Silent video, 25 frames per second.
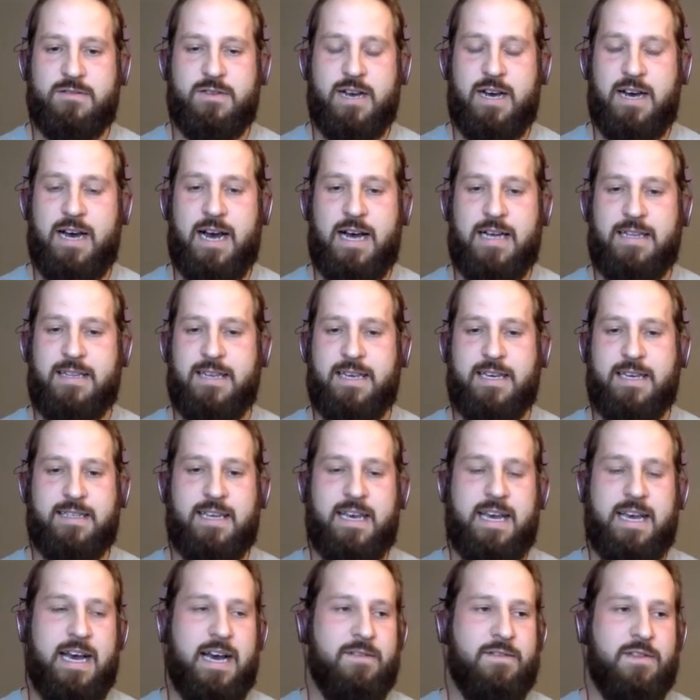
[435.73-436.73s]
I think
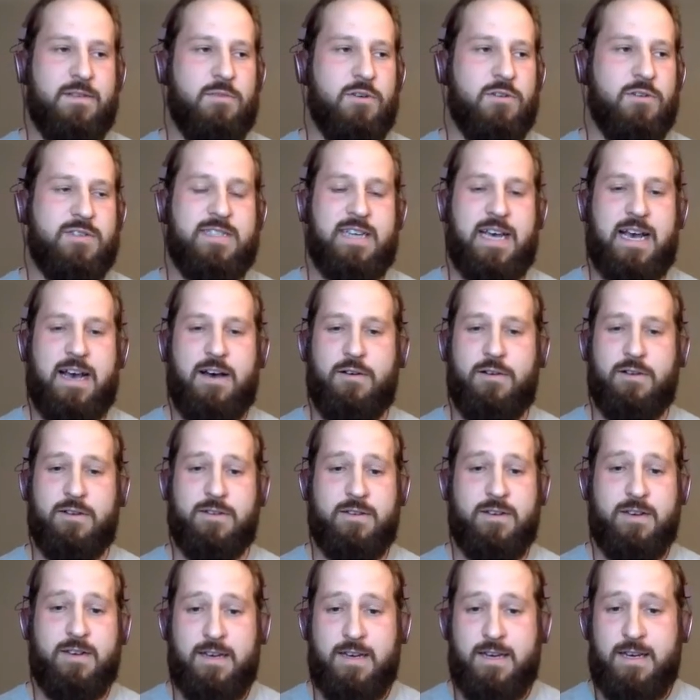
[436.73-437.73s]
they have the most talent,